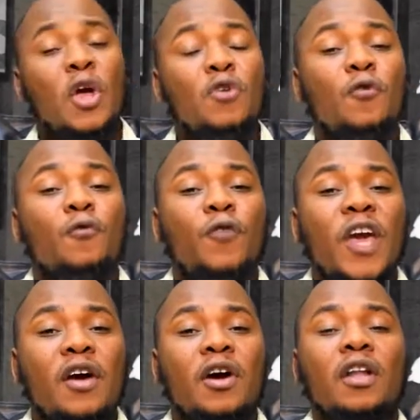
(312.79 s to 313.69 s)
You
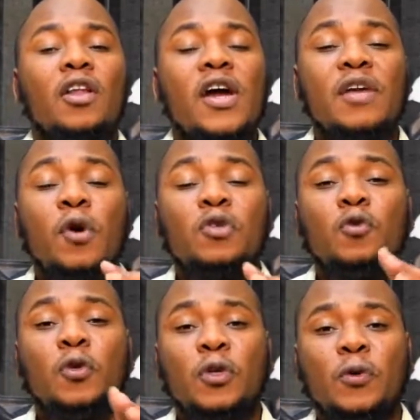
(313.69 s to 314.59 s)
fear Allah in what
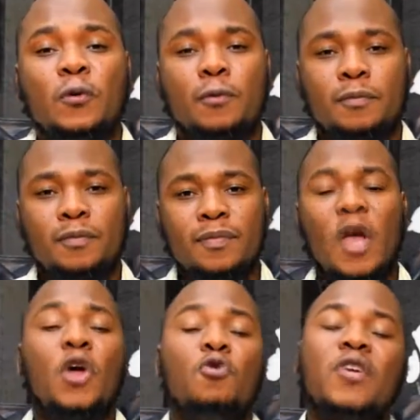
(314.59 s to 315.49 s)
you do.
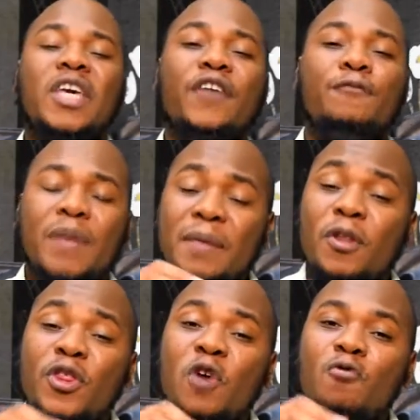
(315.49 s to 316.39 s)
You give
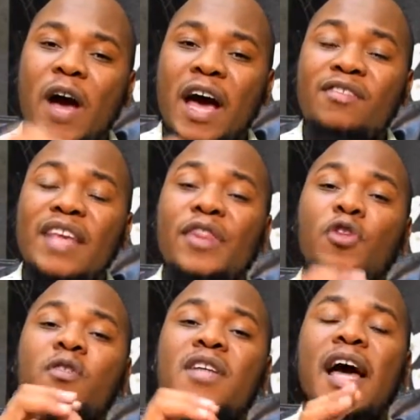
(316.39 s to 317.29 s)
people their rights at
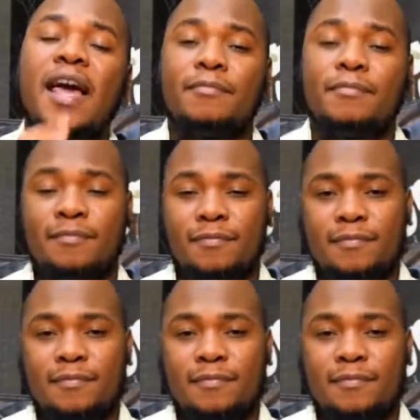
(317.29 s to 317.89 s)
their time.